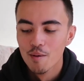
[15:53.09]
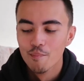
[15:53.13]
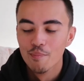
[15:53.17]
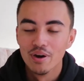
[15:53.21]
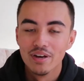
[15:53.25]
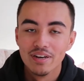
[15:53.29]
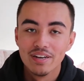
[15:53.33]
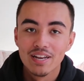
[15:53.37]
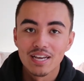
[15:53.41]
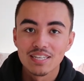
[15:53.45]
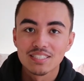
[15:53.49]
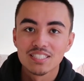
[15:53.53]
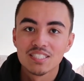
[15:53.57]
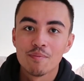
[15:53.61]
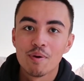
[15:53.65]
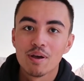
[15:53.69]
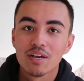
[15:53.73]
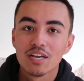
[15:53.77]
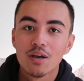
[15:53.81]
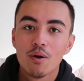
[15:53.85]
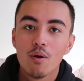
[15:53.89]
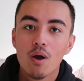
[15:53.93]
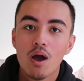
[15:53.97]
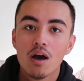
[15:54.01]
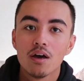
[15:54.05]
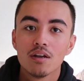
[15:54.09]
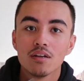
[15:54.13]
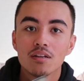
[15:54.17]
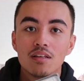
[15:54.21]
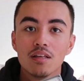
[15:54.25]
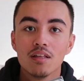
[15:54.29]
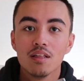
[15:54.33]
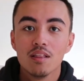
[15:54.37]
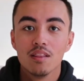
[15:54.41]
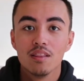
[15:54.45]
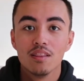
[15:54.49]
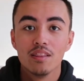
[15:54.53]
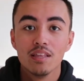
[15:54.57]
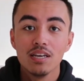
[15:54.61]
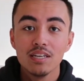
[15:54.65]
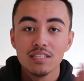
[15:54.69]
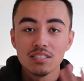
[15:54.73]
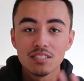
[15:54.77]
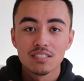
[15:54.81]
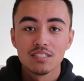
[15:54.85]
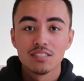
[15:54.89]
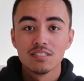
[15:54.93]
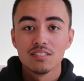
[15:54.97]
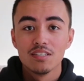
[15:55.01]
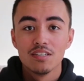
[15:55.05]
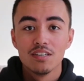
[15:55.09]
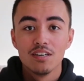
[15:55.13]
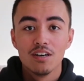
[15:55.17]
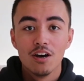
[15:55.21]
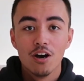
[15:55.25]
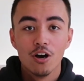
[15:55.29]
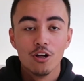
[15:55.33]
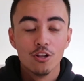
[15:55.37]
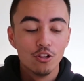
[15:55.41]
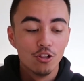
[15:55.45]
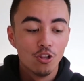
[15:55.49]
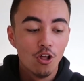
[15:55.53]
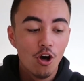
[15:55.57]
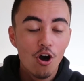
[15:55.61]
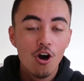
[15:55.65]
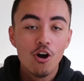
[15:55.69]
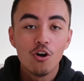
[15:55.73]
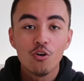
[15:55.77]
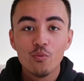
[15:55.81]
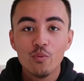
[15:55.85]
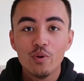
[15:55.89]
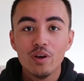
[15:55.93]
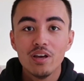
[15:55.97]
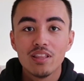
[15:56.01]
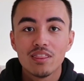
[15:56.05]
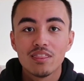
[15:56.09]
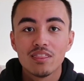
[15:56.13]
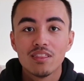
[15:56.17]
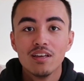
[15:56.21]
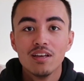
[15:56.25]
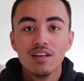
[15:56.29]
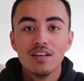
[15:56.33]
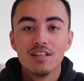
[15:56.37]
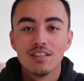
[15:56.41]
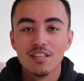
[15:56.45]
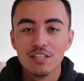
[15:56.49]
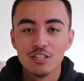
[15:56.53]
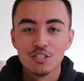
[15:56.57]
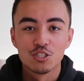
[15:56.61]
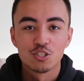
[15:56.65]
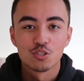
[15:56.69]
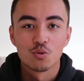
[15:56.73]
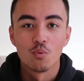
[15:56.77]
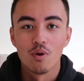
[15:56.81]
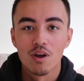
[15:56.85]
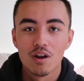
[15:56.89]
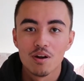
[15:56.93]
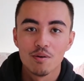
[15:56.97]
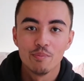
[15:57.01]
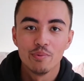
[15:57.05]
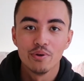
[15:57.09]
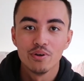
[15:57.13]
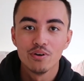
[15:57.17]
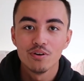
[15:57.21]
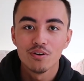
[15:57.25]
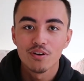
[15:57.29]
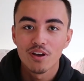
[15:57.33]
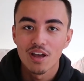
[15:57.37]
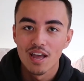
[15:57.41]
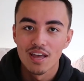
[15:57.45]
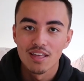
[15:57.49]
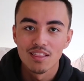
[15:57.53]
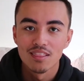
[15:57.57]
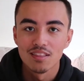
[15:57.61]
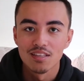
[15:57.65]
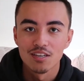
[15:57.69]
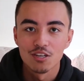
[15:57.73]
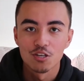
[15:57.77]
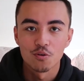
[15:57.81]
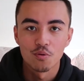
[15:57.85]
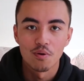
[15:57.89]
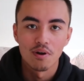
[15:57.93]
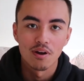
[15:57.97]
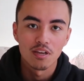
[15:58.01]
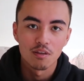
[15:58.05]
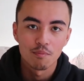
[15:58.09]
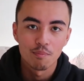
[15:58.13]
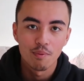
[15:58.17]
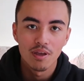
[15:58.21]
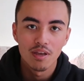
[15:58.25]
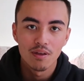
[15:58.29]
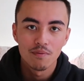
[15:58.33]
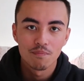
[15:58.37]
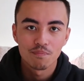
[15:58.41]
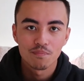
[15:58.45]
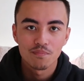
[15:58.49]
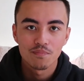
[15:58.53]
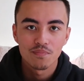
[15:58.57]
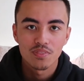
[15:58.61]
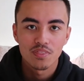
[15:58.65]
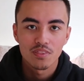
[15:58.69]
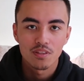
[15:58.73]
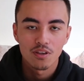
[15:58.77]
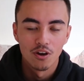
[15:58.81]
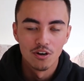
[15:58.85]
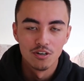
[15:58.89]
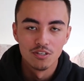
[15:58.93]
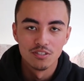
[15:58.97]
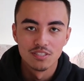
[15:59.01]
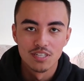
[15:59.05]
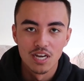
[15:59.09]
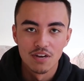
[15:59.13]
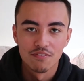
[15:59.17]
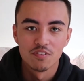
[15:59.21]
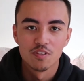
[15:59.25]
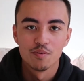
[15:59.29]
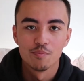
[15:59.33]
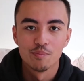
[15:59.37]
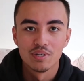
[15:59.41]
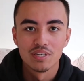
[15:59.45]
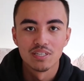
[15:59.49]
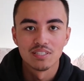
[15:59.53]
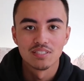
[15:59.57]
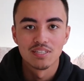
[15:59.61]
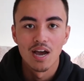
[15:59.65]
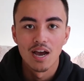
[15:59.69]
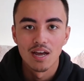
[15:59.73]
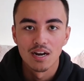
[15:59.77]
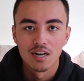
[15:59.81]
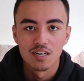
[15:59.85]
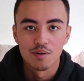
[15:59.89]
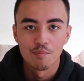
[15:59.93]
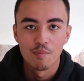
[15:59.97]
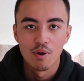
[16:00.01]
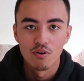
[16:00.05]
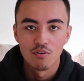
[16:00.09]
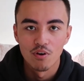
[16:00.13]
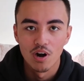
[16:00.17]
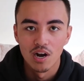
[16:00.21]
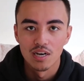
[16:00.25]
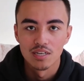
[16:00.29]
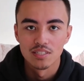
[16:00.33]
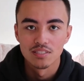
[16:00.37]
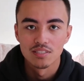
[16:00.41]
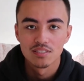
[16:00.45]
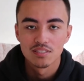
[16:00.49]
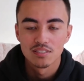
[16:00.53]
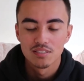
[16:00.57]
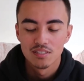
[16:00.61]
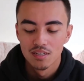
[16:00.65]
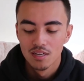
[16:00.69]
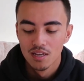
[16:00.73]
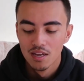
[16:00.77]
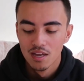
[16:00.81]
But next time I go out, this, along with the square bill and the crankbait, are definitely being tied onto my rods.